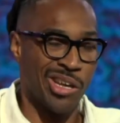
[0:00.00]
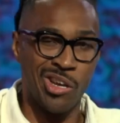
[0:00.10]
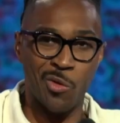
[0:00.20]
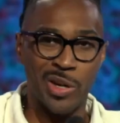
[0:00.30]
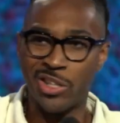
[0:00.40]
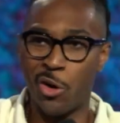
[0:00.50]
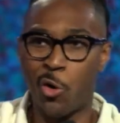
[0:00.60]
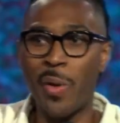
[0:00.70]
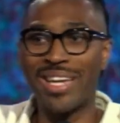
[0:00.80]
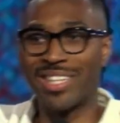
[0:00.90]
We're so
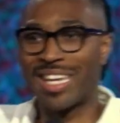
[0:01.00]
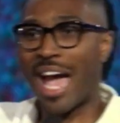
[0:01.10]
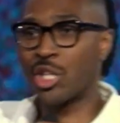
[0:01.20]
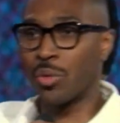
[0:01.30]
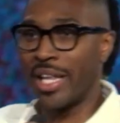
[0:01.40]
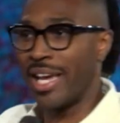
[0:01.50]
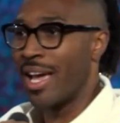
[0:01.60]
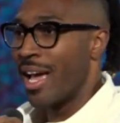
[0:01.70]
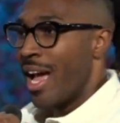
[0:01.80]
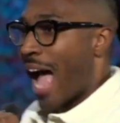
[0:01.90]
quick to casually
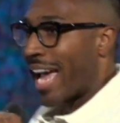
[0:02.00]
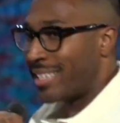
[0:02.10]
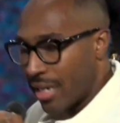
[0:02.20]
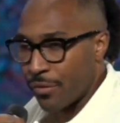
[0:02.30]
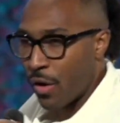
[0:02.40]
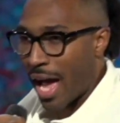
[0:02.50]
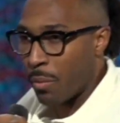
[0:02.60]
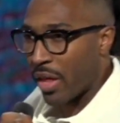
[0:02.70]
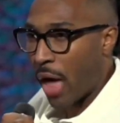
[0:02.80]
identify with